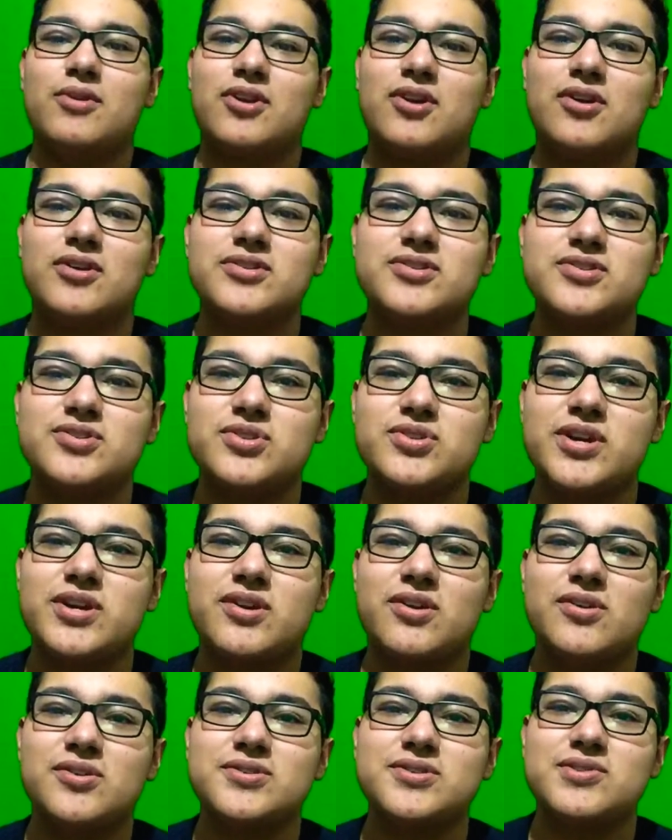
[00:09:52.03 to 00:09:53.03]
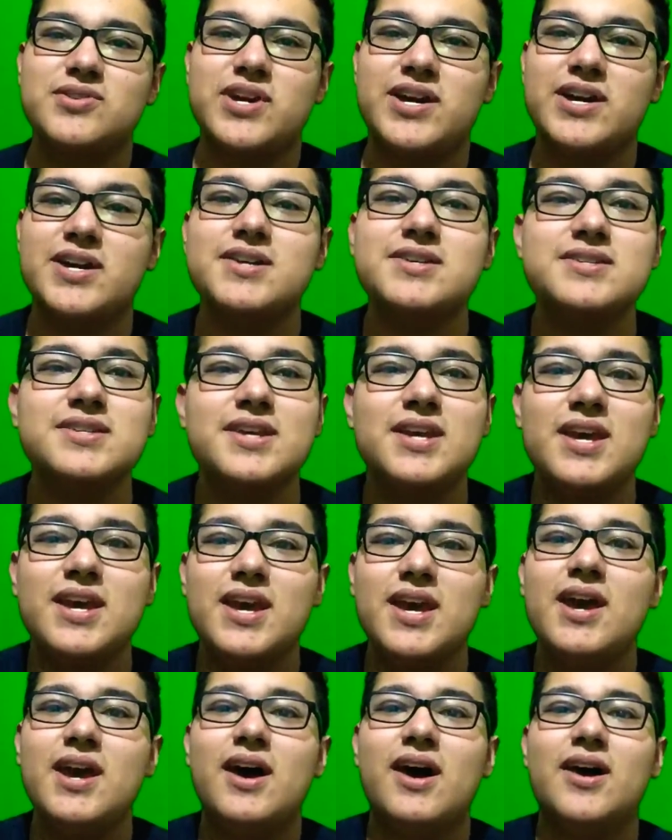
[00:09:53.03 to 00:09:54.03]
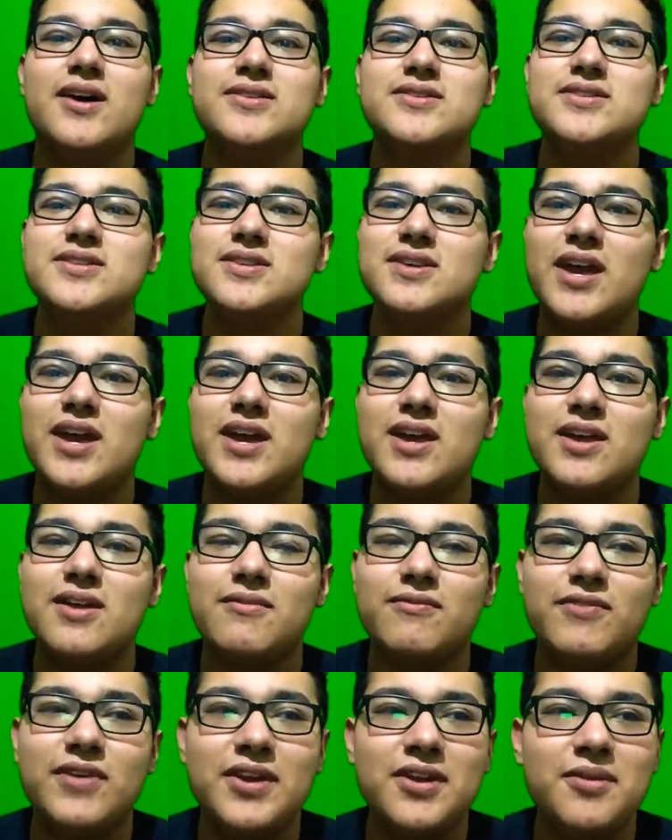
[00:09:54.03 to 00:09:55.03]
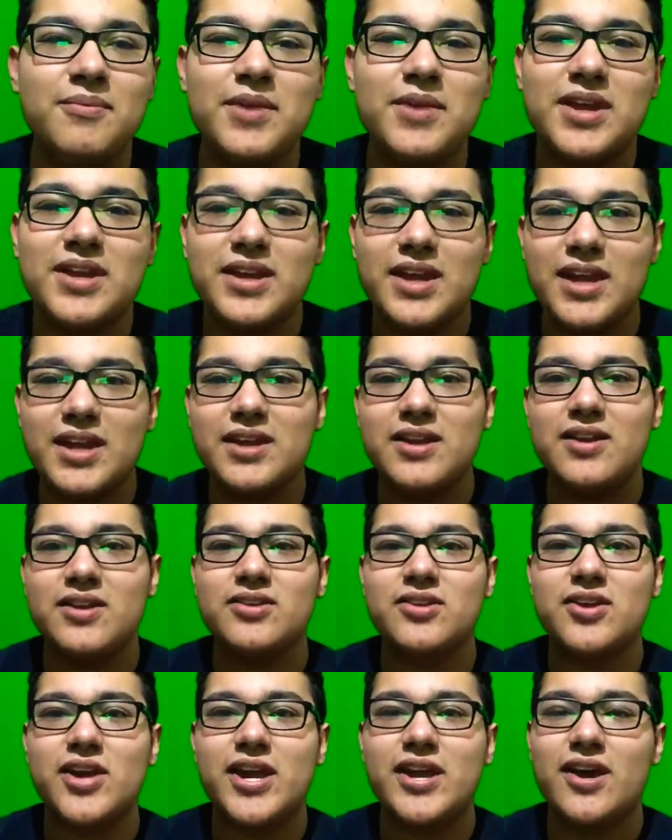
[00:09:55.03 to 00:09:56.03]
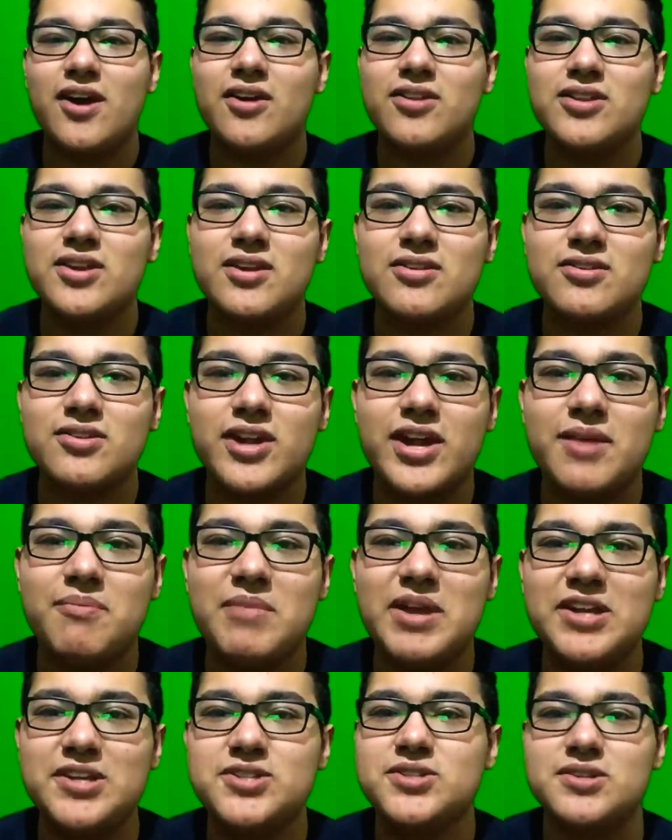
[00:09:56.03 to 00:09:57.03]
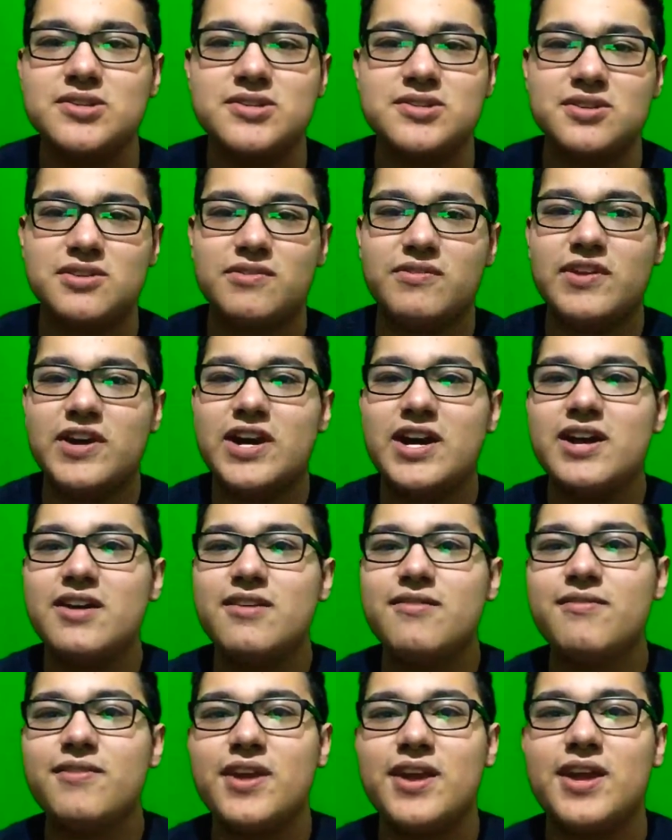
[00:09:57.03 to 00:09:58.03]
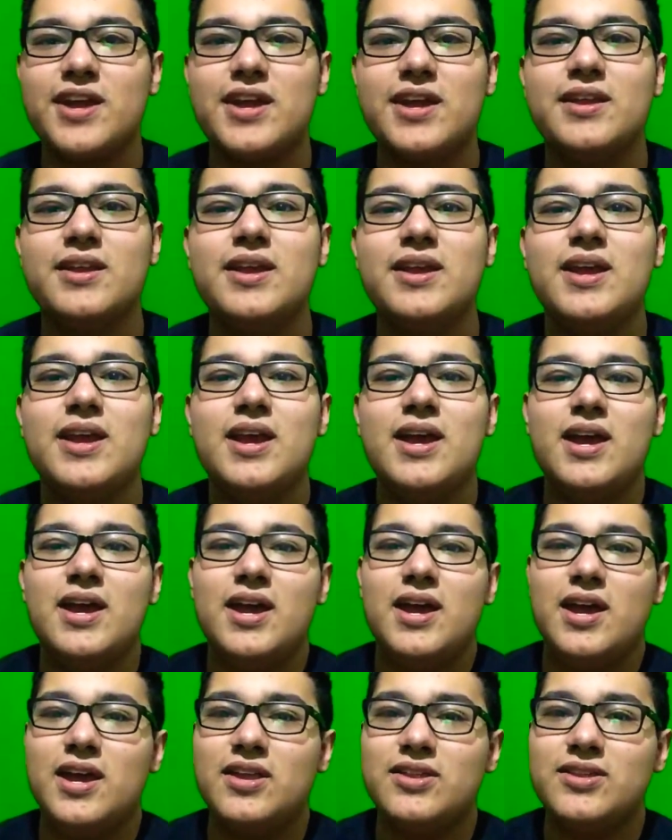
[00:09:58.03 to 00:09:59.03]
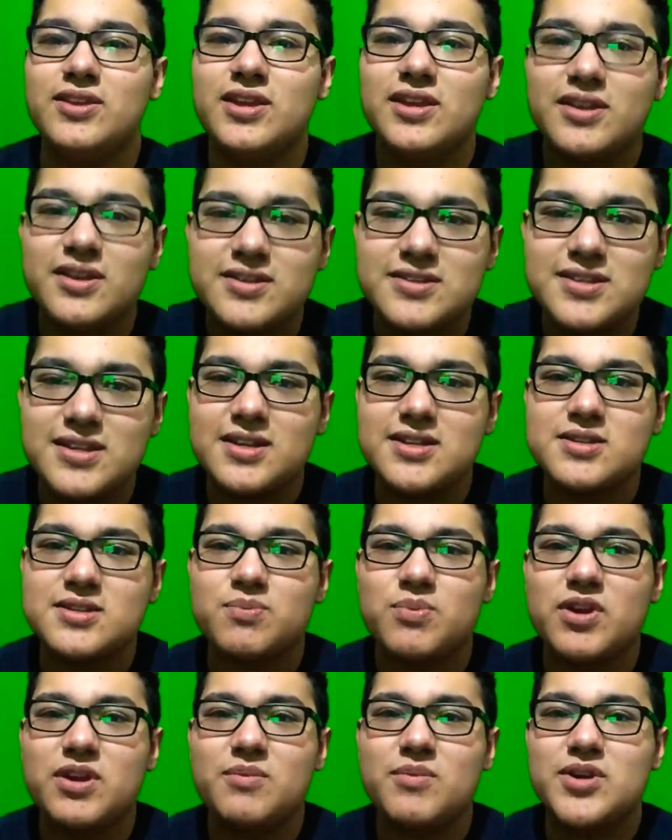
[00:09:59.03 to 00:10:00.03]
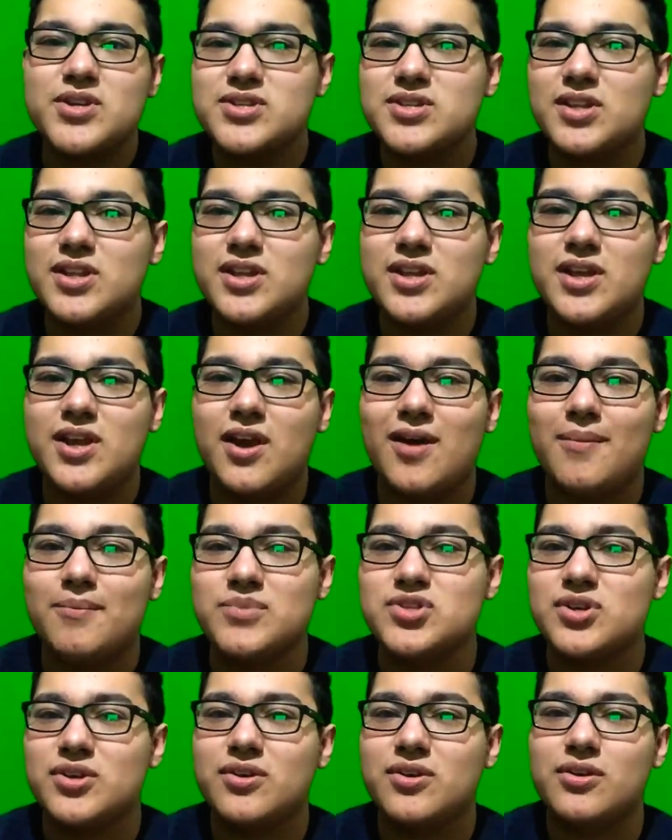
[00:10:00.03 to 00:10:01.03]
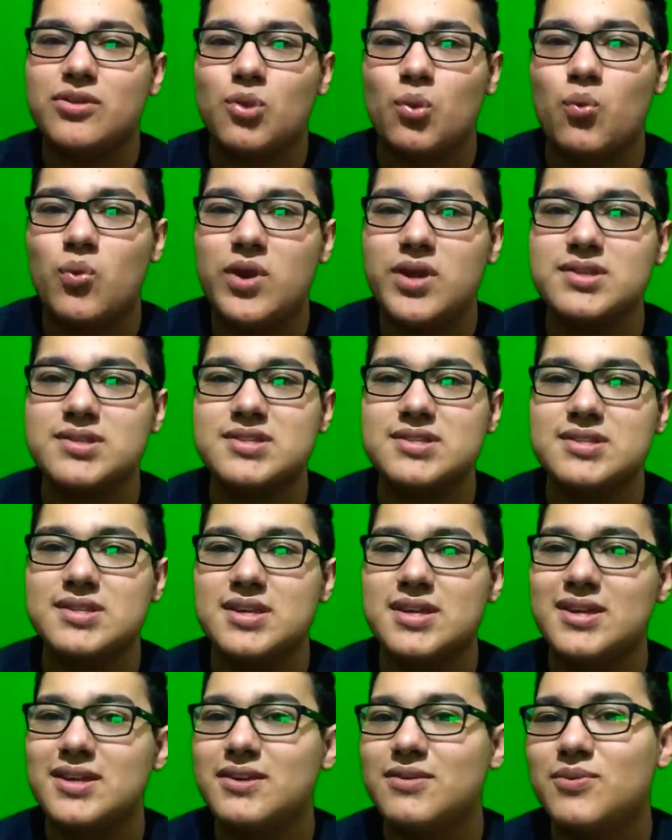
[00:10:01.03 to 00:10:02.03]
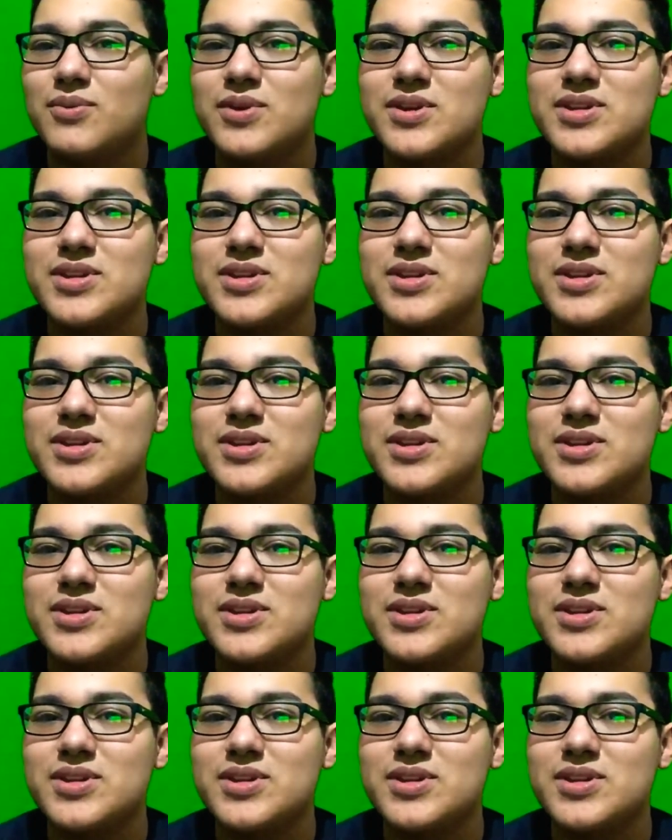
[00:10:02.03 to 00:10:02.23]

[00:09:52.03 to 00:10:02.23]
Carlton Drake also dies. And Venom and Eddie on the other hand manage to survive, and And the ending scene is pretty much the turn in the wind scene,